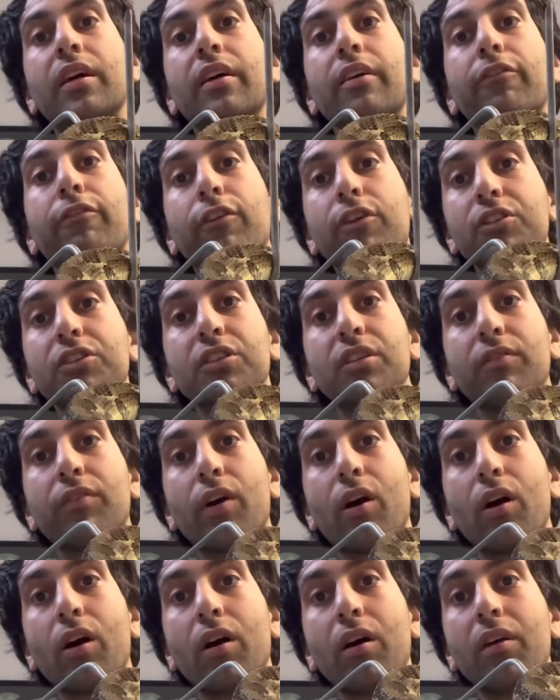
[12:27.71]
first of
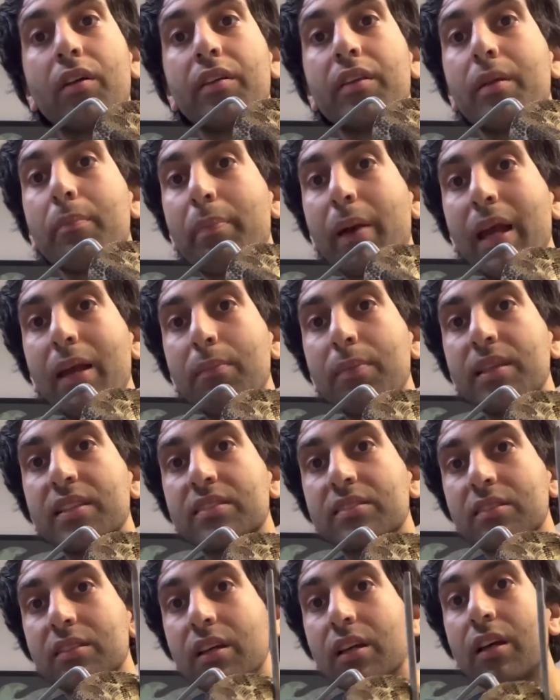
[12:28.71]
all, the
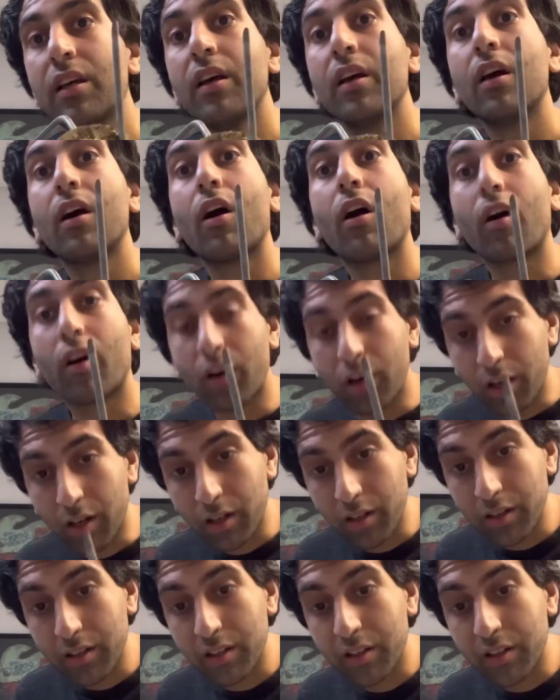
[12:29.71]
babies are